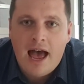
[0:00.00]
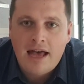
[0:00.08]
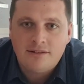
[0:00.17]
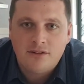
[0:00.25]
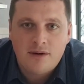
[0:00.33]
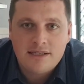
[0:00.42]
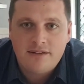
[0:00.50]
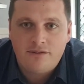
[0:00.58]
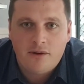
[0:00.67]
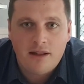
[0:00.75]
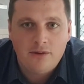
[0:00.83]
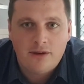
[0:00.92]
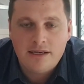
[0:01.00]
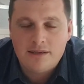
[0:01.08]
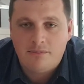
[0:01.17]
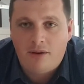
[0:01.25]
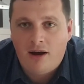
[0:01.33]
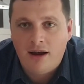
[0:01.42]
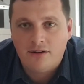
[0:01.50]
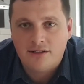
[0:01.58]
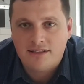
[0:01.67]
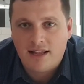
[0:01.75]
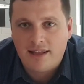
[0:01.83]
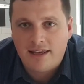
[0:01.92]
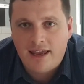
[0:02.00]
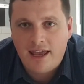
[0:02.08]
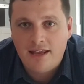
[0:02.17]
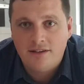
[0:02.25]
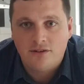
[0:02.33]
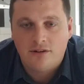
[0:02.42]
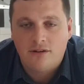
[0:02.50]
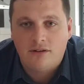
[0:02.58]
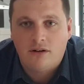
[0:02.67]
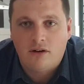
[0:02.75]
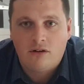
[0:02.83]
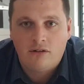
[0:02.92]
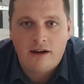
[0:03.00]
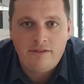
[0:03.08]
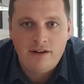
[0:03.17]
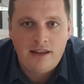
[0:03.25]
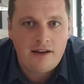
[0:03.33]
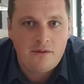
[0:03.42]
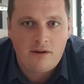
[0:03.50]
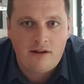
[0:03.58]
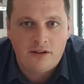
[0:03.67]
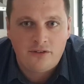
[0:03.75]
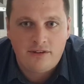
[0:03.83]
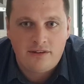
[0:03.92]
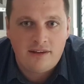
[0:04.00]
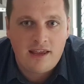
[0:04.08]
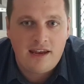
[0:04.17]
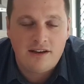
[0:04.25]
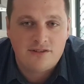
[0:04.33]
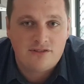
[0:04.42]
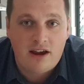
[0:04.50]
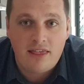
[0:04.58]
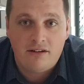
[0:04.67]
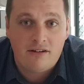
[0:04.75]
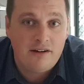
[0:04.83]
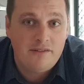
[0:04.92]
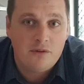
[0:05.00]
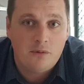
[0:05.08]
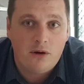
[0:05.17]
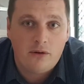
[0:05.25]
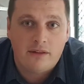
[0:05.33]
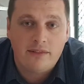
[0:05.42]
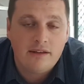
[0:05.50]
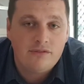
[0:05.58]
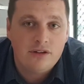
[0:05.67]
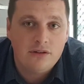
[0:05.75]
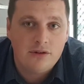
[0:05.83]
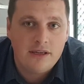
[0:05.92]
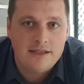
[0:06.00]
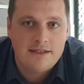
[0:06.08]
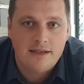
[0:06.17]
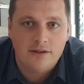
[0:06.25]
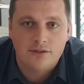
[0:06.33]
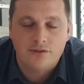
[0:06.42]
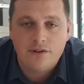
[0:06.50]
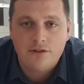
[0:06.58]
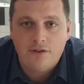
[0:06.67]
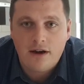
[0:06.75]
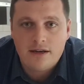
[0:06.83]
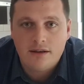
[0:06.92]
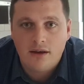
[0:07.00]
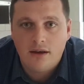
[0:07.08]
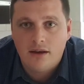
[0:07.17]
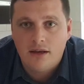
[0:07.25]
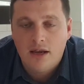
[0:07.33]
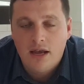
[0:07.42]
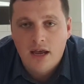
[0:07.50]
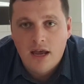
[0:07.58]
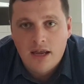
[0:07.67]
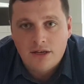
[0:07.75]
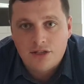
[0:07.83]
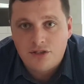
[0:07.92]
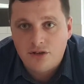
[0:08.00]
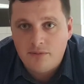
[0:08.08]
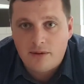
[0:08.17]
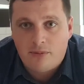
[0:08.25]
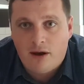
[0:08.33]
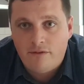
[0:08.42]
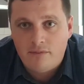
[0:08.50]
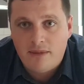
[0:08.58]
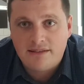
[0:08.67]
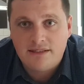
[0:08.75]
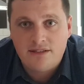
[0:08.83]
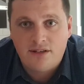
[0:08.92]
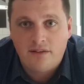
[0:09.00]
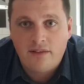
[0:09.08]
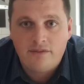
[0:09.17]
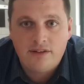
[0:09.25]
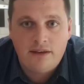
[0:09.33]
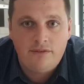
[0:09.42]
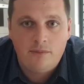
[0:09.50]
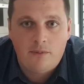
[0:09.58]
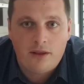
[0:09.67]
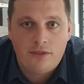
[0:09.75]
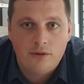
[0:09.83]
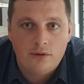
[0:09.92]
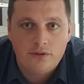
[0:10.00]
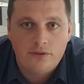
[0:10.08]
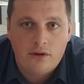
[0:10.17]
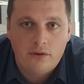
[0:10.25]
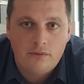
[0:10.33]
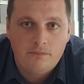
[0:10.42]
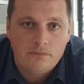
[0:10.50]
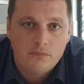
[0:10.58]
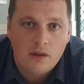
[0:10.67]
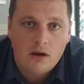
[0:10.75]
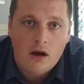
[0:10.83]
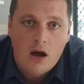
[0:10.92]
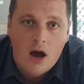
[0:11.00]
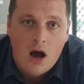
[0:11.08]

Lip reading: As always, if you are looking to buy or sell in Cairns or even anywhere else in Australia or even the world, I'd love to look at your deals. Feel free to shoot me a private message, and I'd love to give you my thoughts on